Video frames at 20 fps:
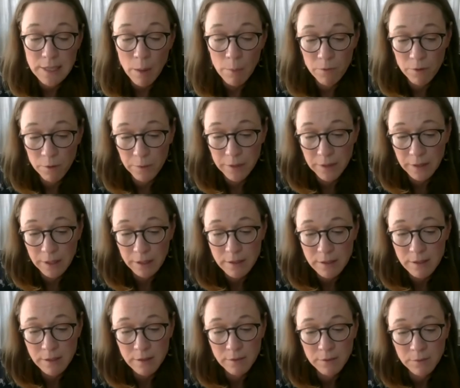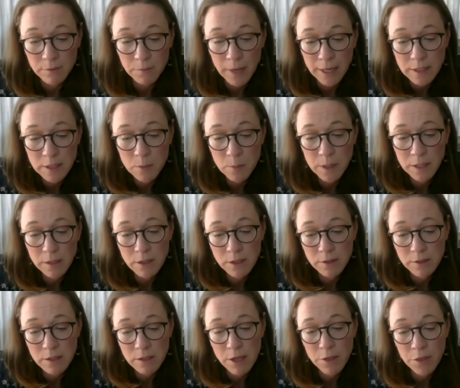is helpful with this. Right speech
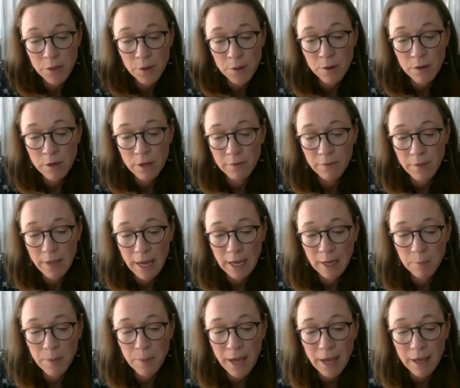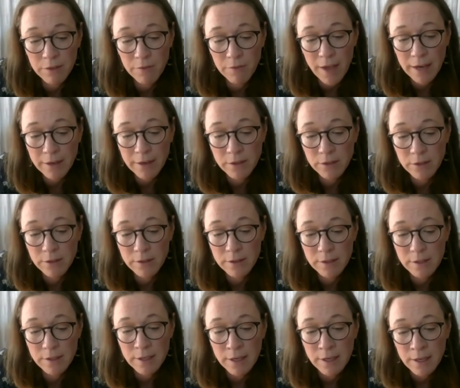is the third of the eight path
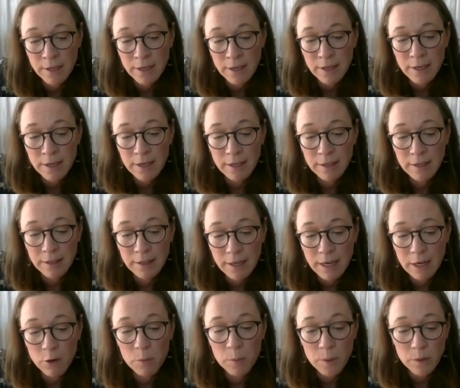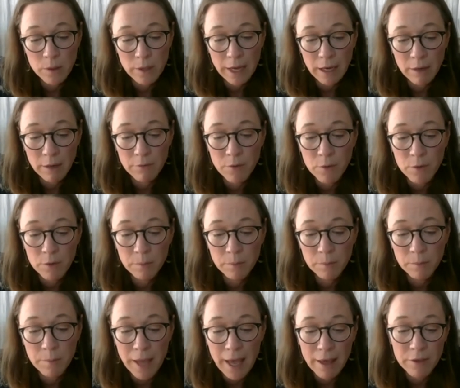factors in the Noble Eightfold
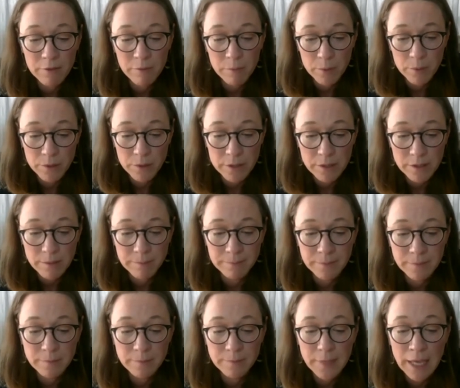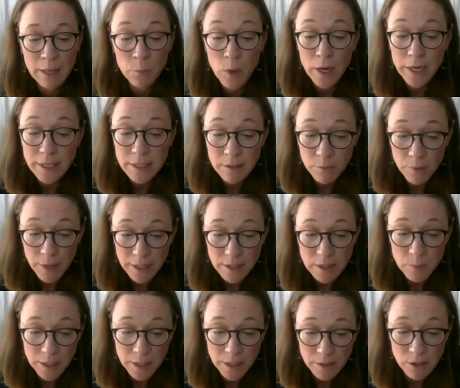Path of Buddhism. And what is
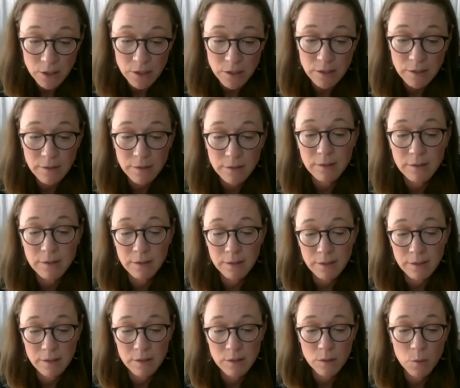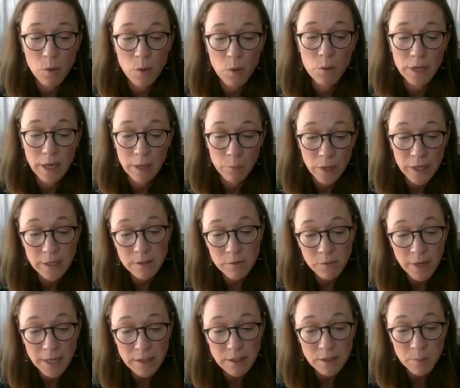right speech? This is the quote. And what
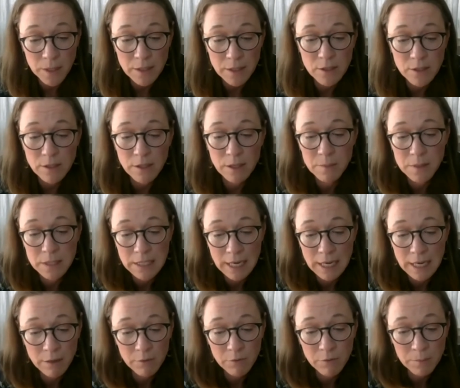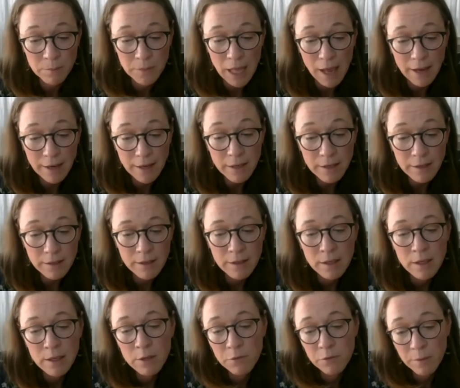is right speech? Abstaining from lying,
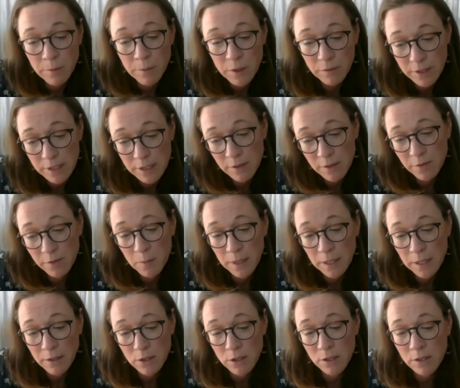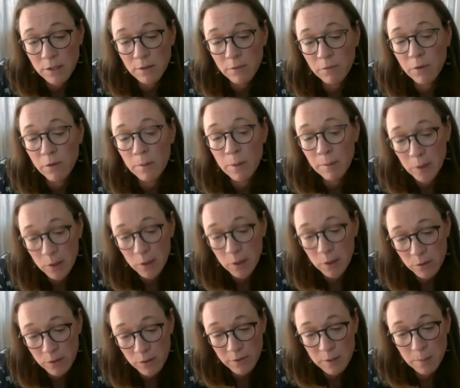from divisive speech, from
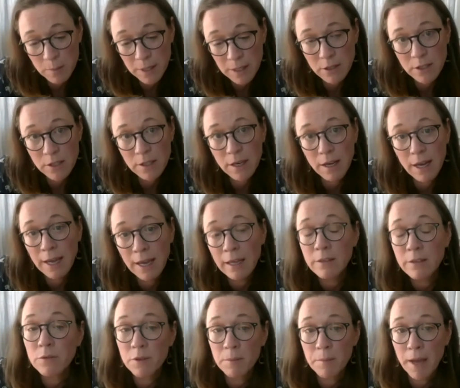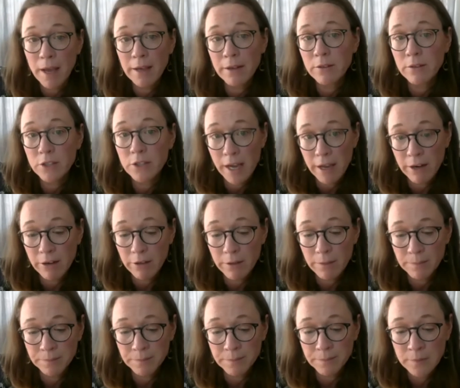abusive speech, and from idle
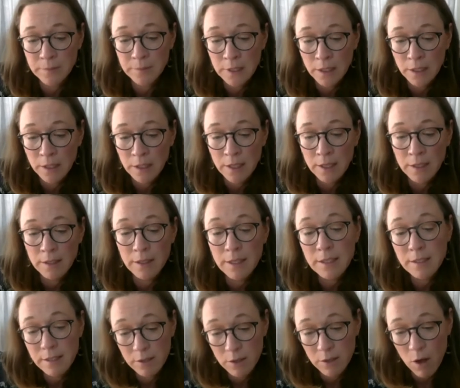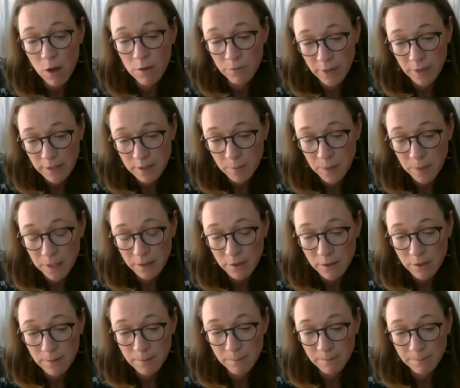chatter. This is called right
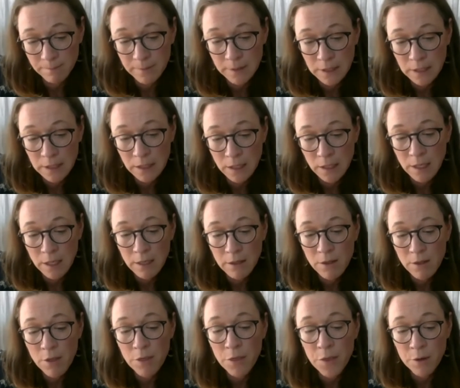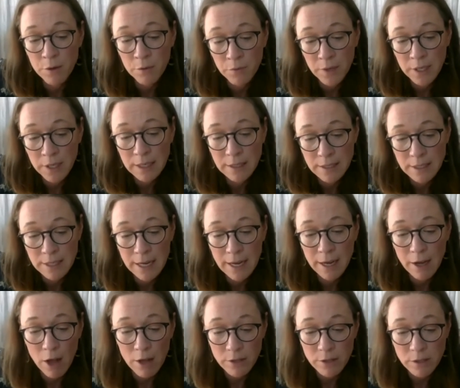speech. The third reading
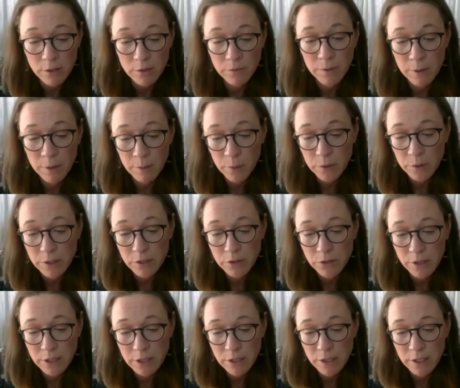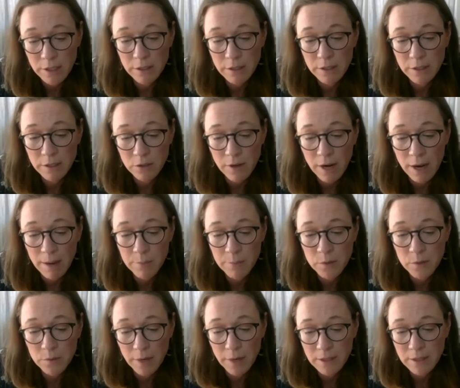today, also from the Buddhist tradition,
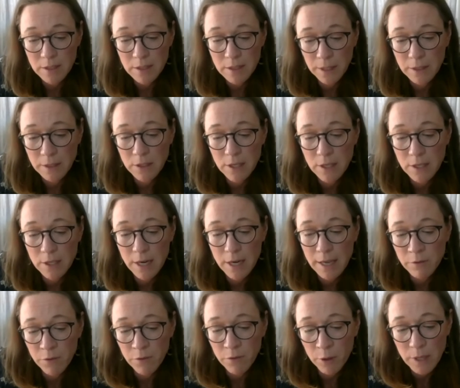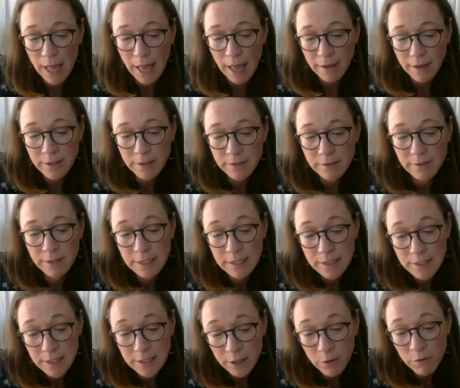describes right speech as a verbal act
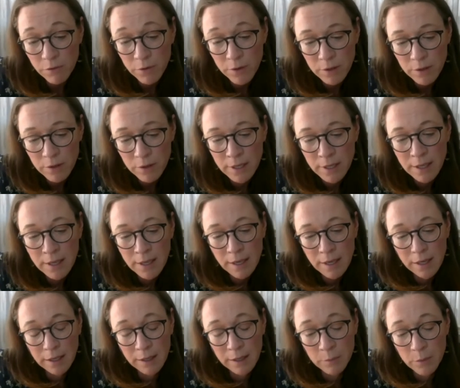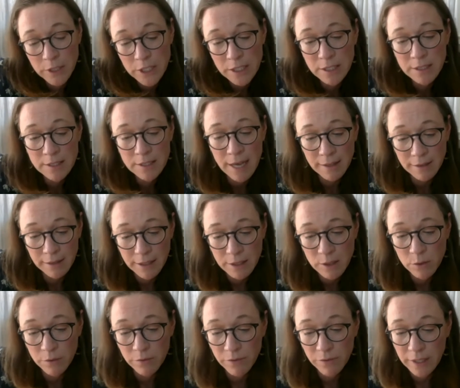that is skillful and which does not
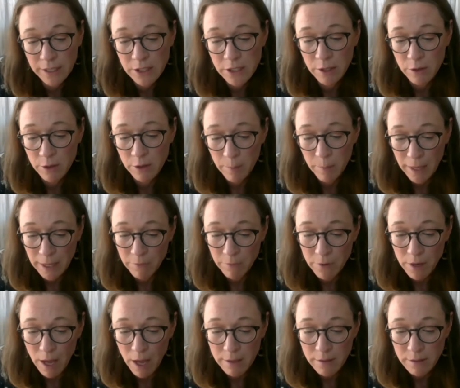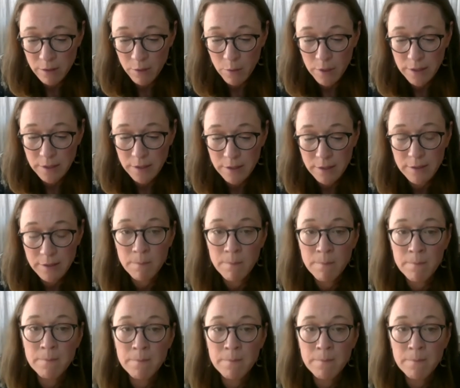lead to affliction or to painful consequences.